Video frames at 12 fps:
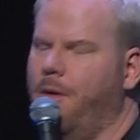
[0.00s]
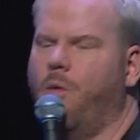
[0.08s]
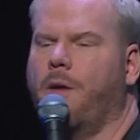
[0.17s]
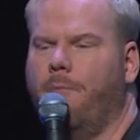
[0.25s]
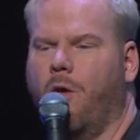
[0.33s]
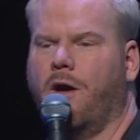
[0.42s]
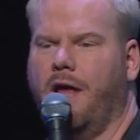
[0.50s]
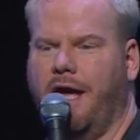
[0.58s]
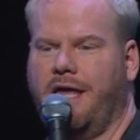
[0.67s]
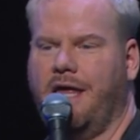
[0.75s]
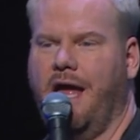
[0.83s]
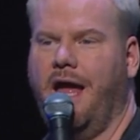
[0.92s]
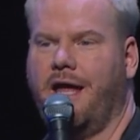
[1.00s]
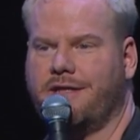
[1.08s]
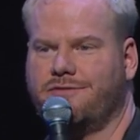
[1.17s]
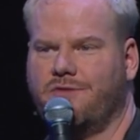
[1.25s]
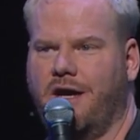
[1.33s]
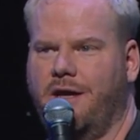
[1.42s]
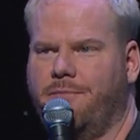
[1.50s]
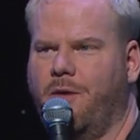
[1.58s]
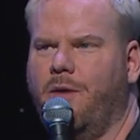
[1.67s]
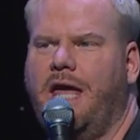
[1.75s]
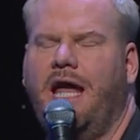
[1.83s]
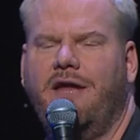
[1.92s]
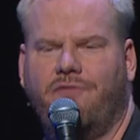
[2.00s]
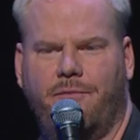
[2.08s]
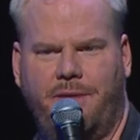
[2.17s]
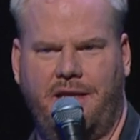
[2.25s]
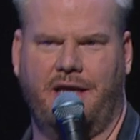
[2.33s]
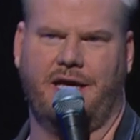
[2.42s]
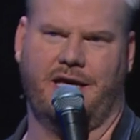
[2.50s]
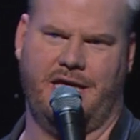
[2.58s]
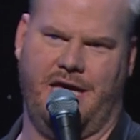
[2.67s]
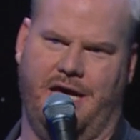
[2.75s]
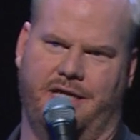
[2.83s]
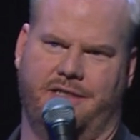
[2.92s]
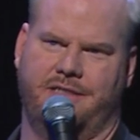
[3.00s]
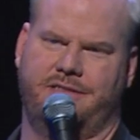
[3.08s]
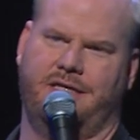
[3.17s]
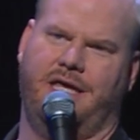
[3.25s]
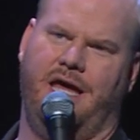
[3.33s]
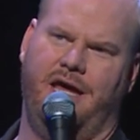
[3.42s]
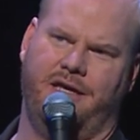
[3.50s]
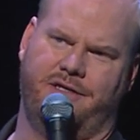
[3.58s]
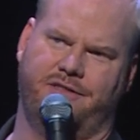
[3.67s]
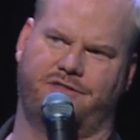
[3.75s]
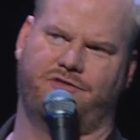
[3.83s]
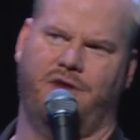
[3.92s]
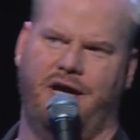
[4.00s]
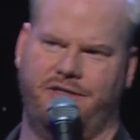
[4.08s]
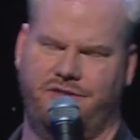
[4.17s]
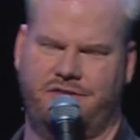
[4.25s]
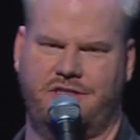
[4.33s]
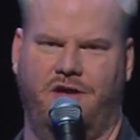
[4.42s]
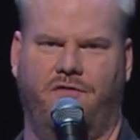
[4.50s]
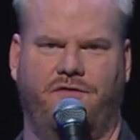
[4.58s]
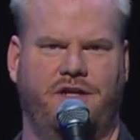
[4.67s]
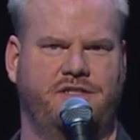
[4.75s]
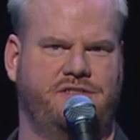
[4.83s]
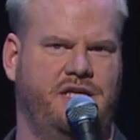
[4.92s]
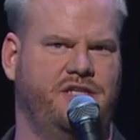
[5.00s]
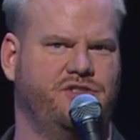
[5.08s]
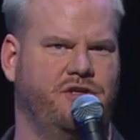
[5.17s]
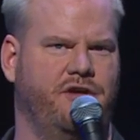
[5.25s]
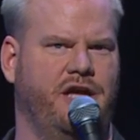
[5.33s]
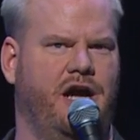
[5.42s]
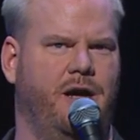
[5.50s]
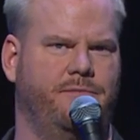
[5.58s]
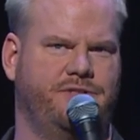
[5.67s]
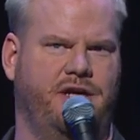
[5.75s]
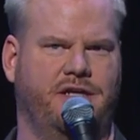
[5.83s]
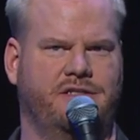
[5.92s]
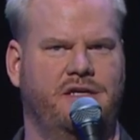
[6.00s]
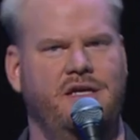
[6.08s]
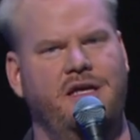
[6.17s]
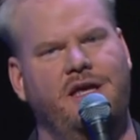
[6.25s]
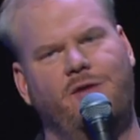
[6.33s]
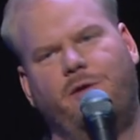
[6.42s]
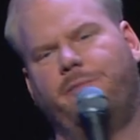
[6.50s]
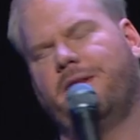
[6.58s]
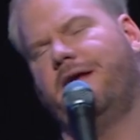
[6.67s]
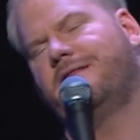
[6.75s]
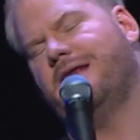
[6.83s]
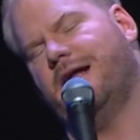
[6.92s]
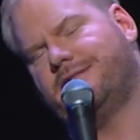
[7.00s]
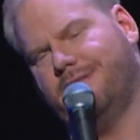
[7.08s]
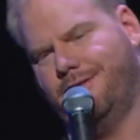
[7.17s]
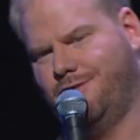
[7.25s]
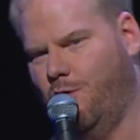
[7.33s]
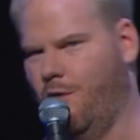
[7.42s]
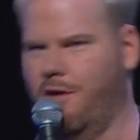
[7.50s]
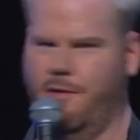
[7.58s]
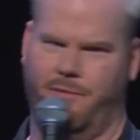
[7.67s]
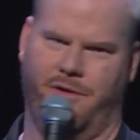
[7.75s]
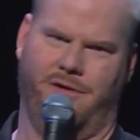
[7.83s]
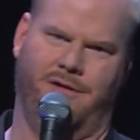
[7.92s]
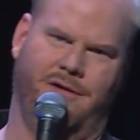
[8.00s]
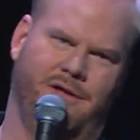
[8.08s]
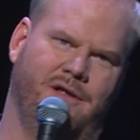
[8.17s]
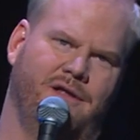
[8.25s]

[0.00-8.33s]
But we're more like cats, right? But we can't even be like a cat, because a cat could scratch itself on a stationary object, and we'd be like, that's adorable.